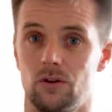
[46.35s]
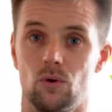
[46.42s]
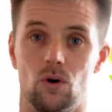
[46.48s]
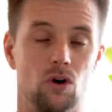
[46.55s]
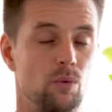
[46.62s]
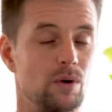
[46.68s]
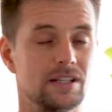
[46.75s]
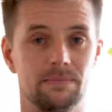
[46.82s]
You
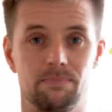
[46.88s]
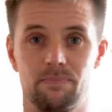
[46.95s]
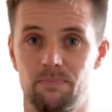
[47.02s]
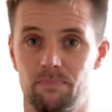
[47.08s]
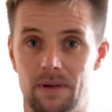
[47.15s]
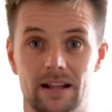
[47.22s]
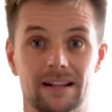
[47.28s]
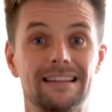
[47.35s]
always
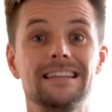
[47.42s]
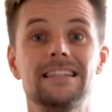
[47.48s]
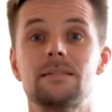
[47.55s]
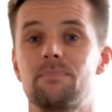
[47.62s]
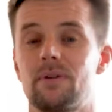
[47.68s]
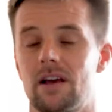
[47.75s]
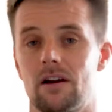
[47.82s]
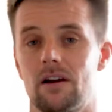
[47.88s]
at
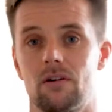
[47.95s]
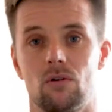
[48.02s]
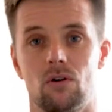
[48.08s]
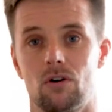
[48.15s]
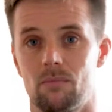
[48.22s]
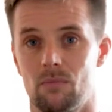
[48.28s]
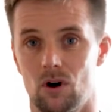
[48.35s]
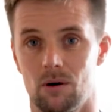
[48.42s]
least pair
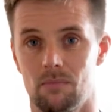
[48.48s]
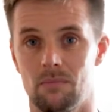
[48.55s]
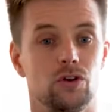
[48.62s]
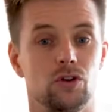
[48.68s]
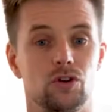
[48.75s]
or mob.